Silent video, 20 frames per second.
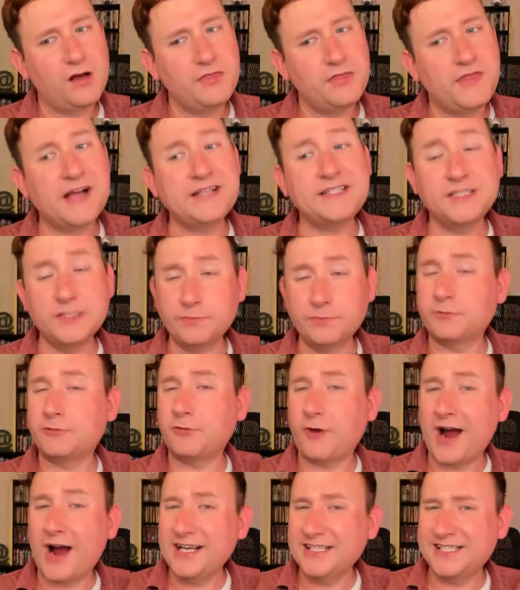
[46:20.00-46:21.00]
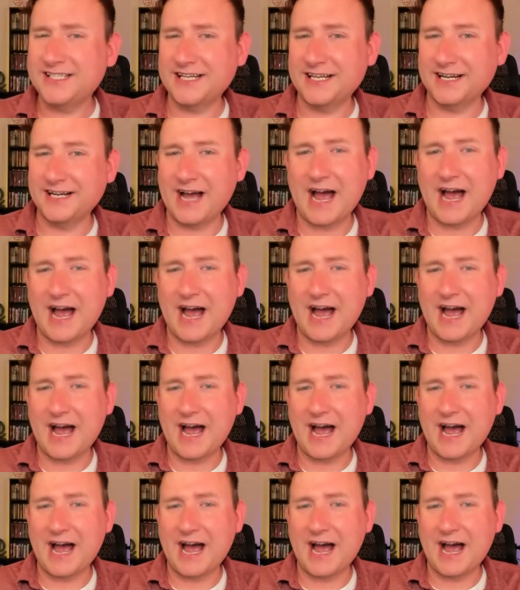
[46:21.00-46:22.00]
That's surprising.
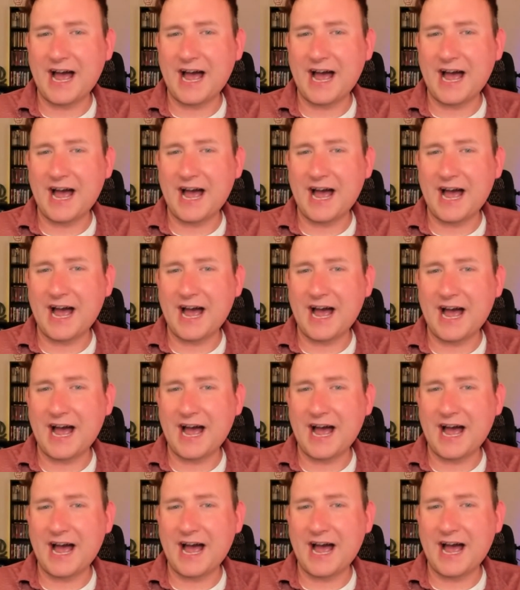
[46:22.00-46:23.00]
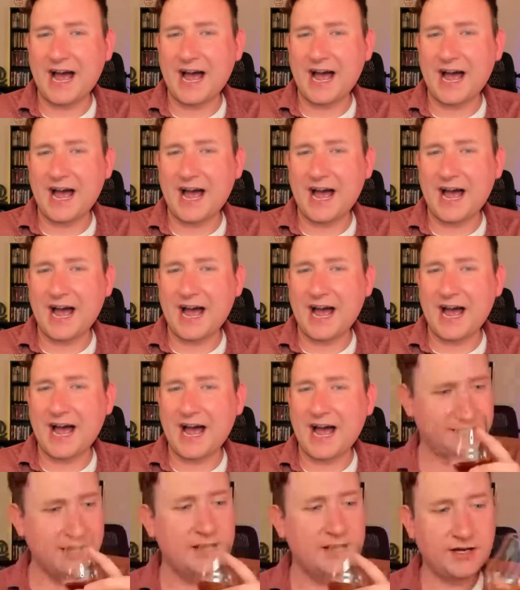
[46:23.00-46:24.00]
On a wheat whiskey.
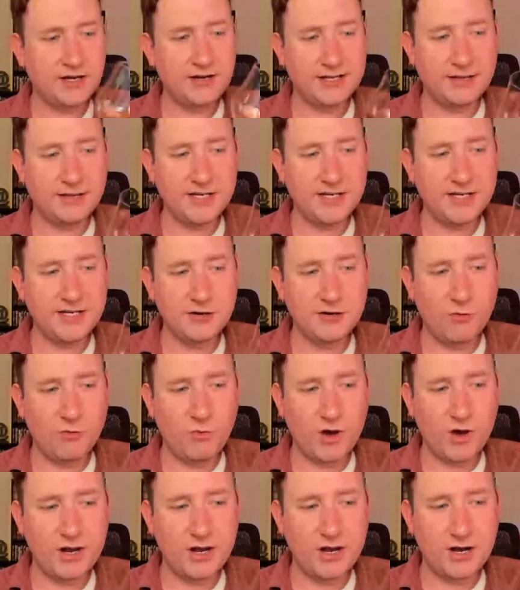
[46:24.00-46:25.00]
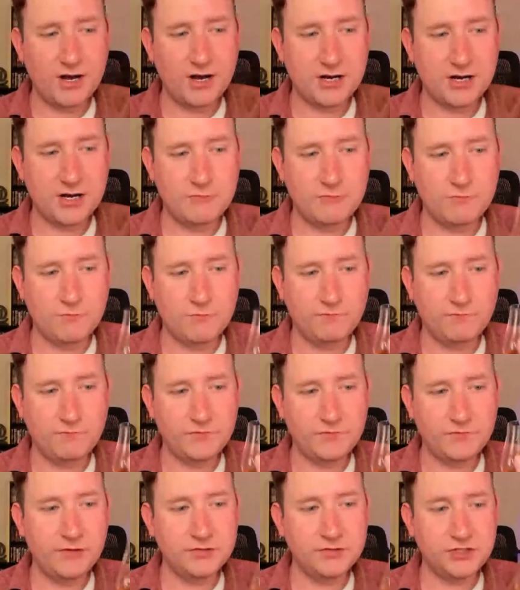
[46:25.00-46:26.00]
Donnie, let me know what
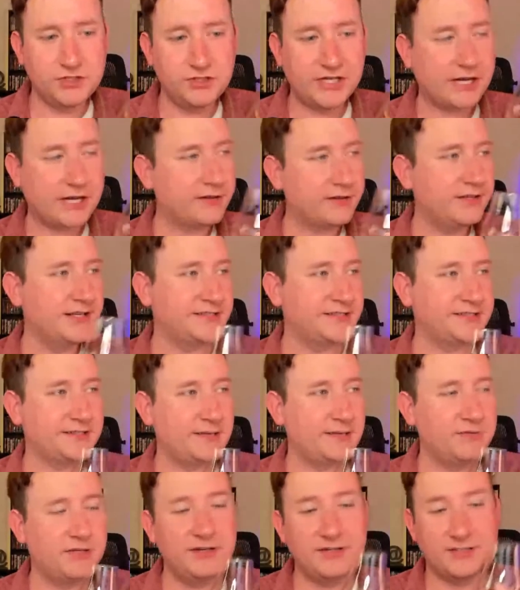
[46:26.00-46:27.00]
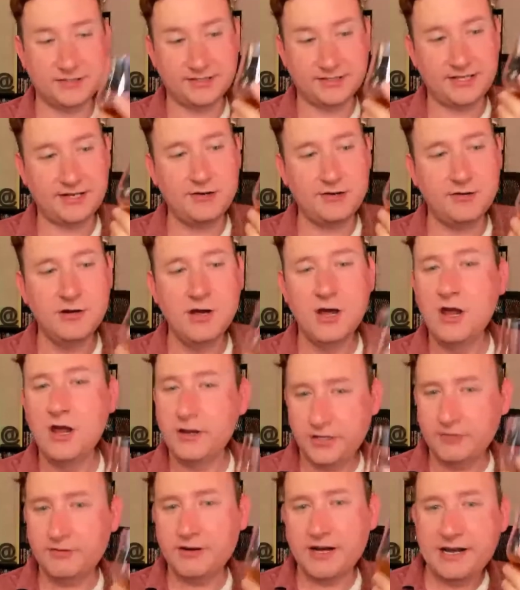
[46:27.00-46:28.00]
notes you got on this. I'm curious because I know
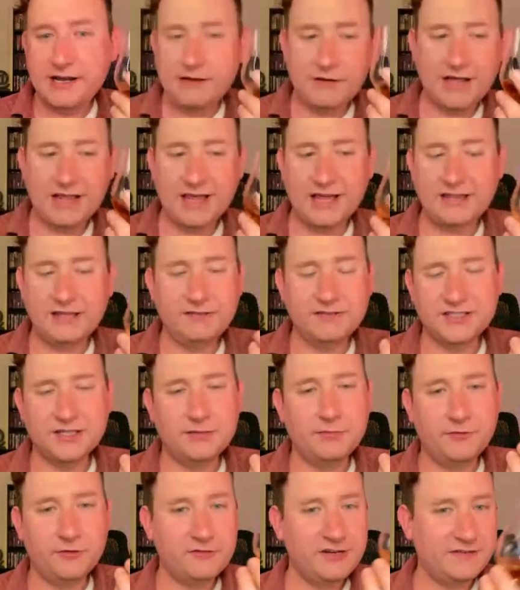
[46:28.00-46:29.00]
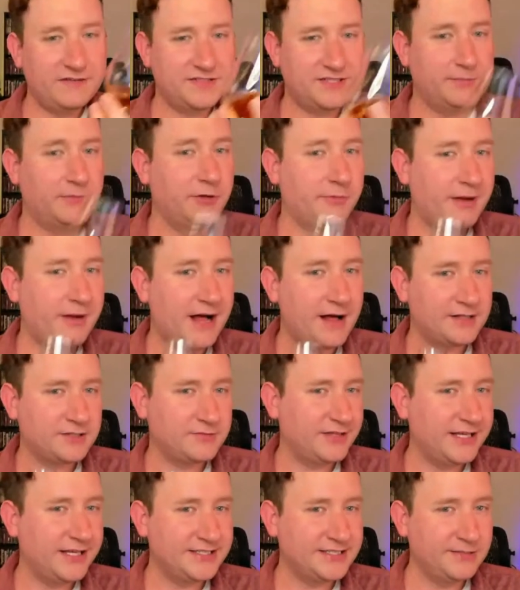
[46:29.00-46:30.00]
you and I think we said it before, we have similar palates.
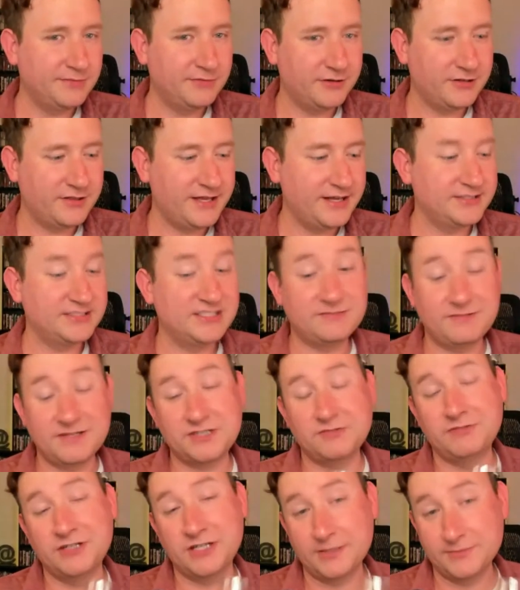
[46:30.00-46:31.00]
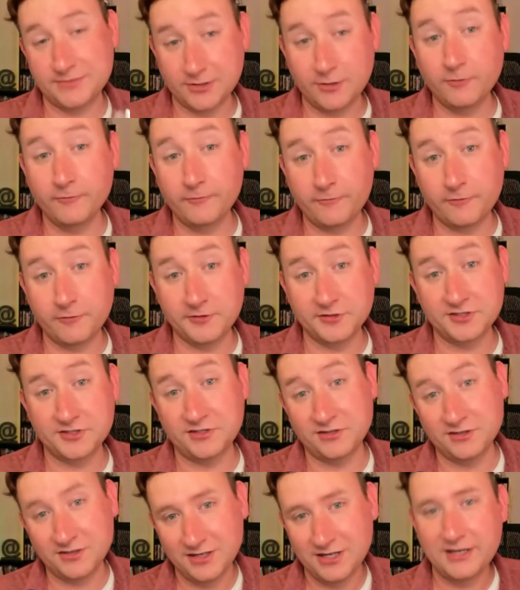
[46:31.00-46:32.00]
We like similar things, especially when it comes to Old Forester,
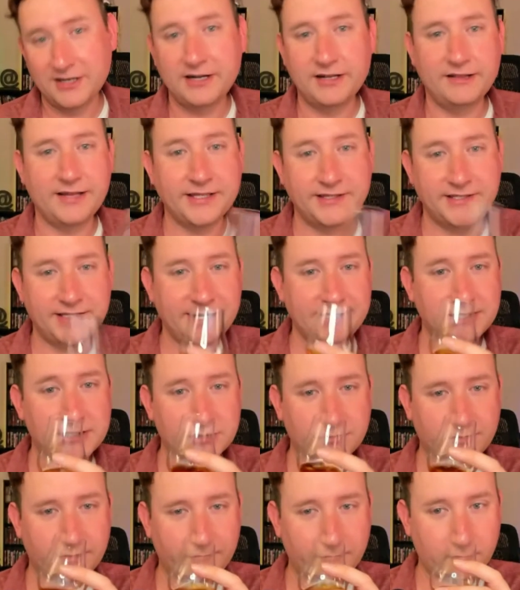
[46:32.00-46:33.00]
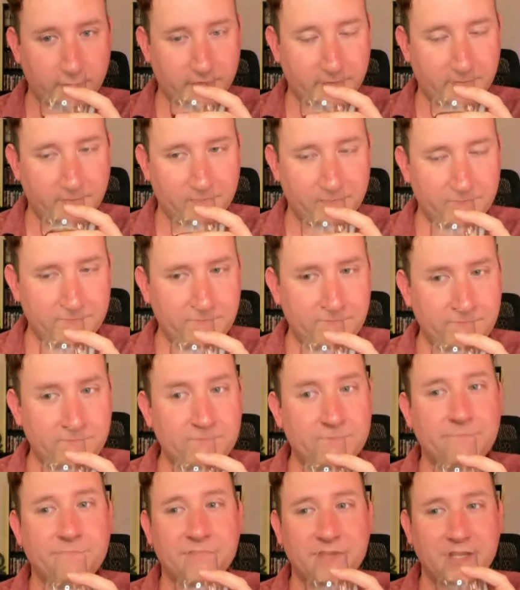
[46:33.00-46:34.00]
like the
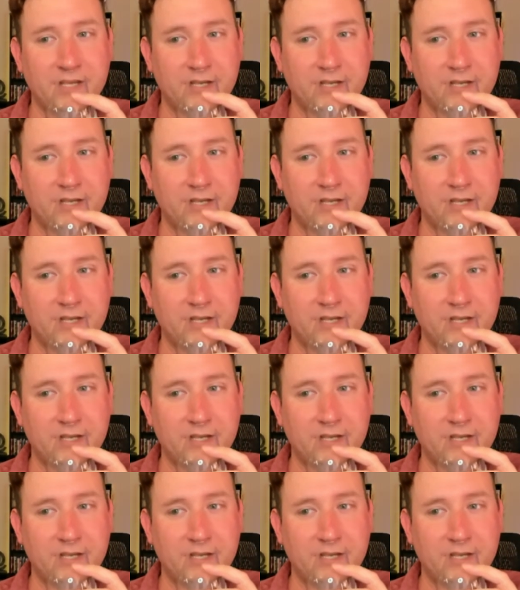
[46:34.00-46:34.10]
1924.